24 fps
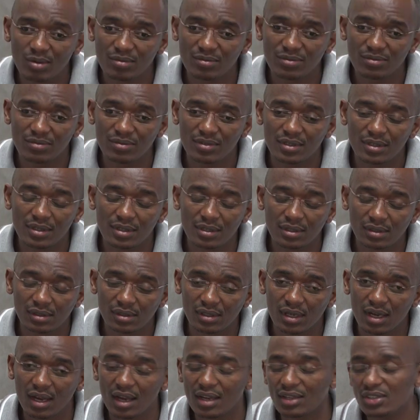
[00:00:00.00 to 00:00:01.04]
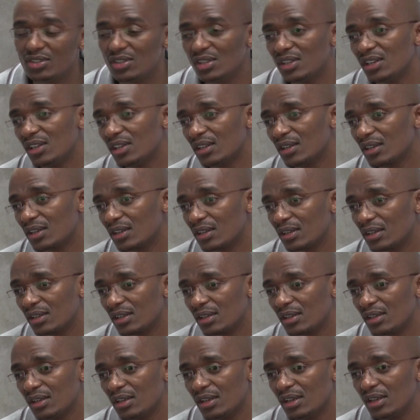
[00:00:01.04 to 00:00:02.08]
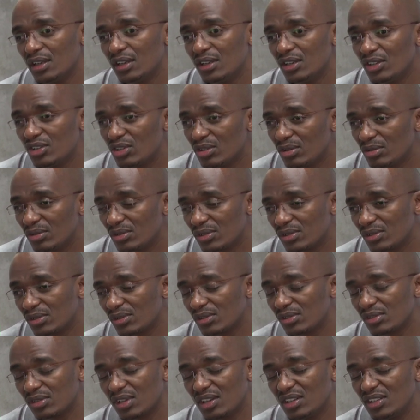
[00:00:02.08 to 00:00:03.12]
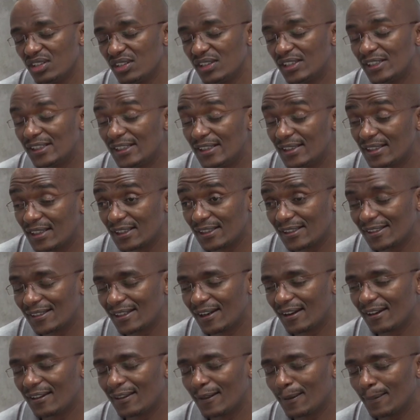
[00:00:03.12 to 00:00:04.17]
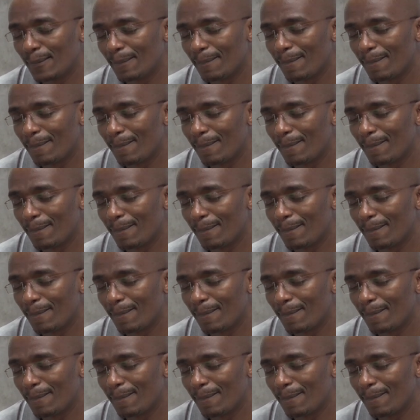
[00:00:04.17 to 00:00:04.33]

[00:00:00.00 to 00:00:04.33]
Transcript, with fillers: of uh, hygienic issues and diseases, rather.